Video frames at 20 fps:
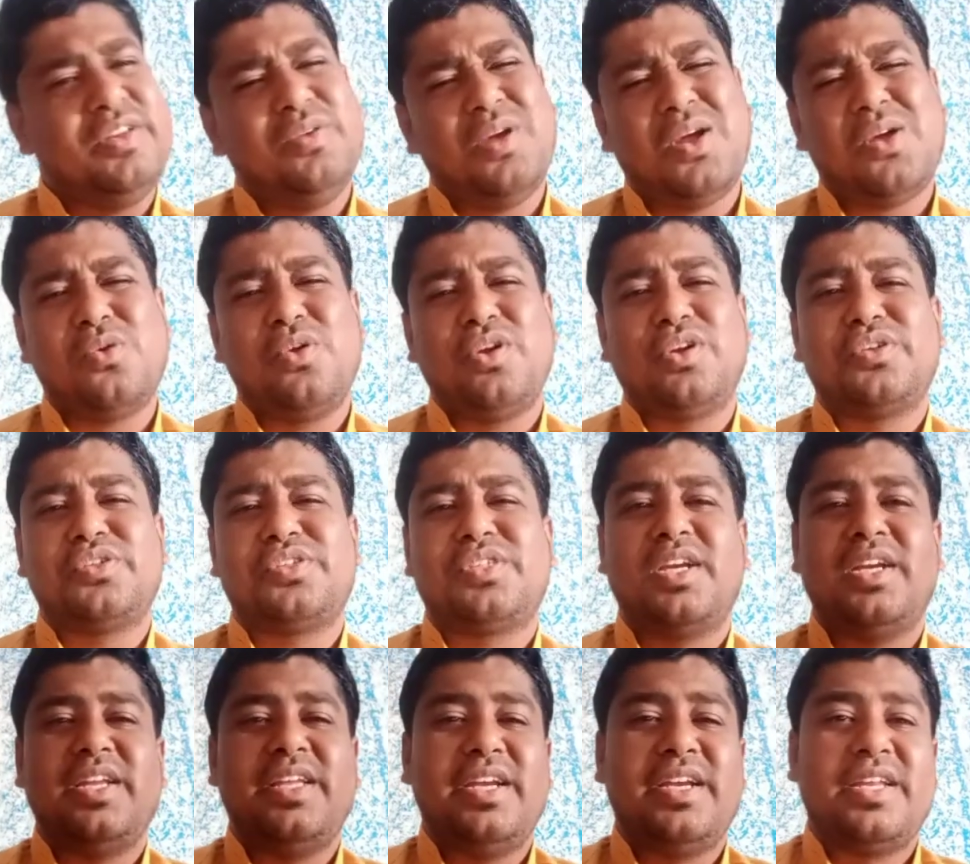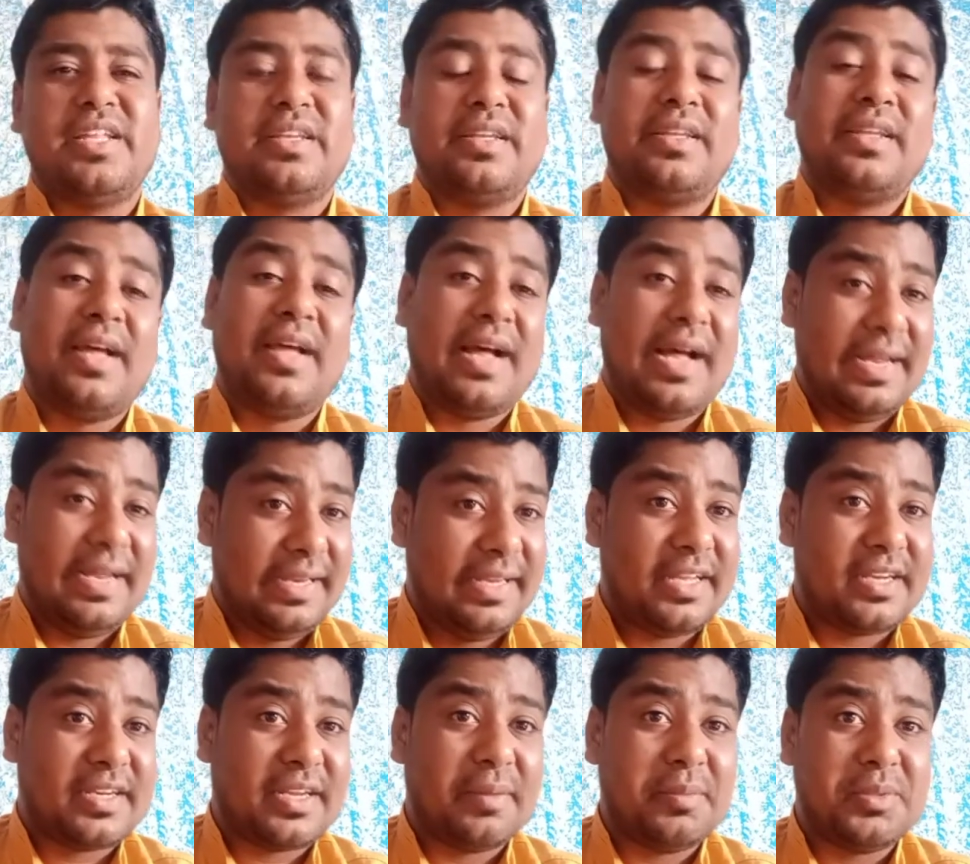You are going to study it in the
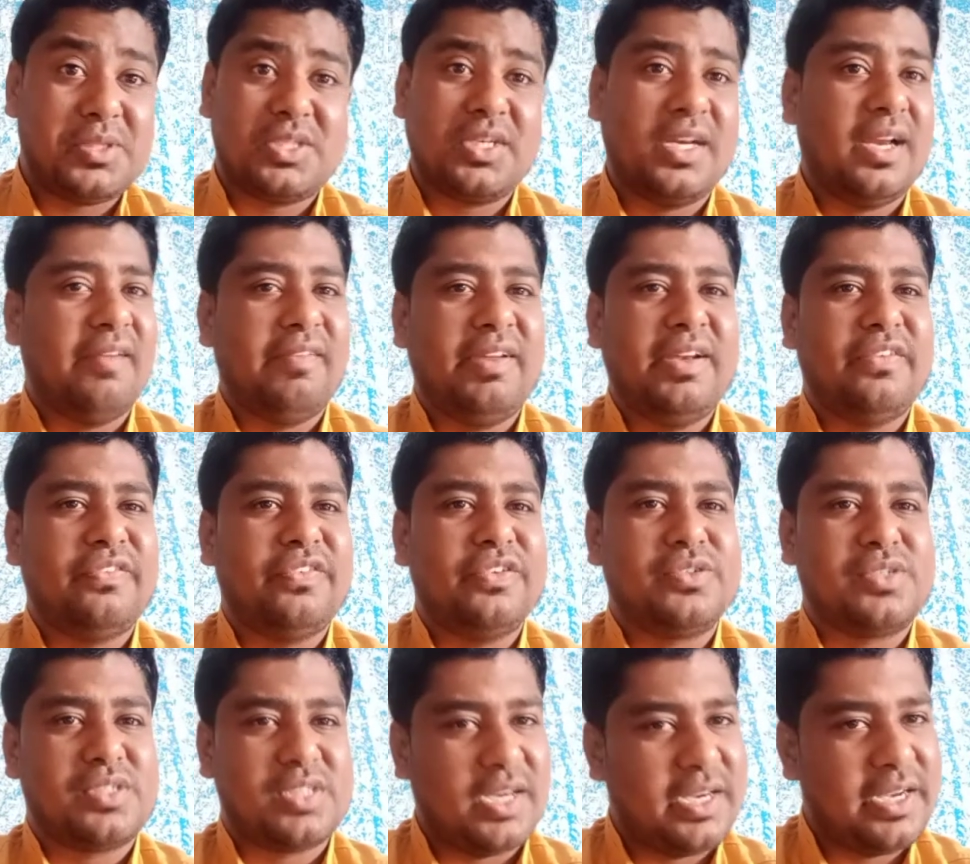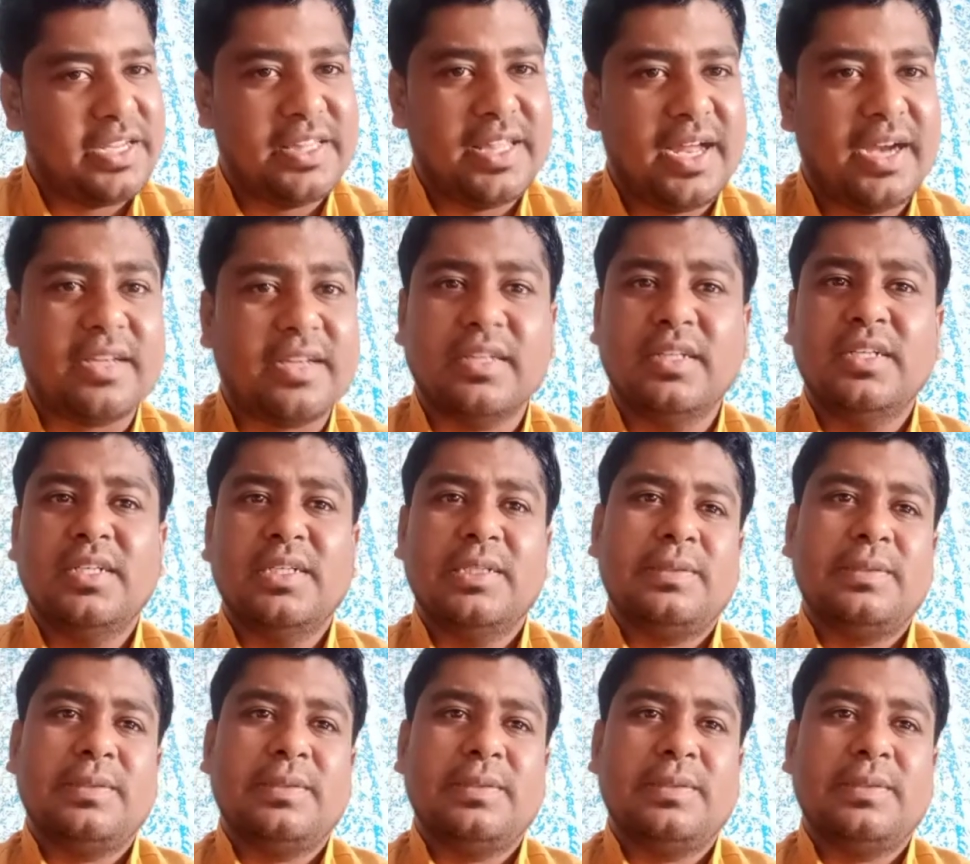higher chemistry level if you study that.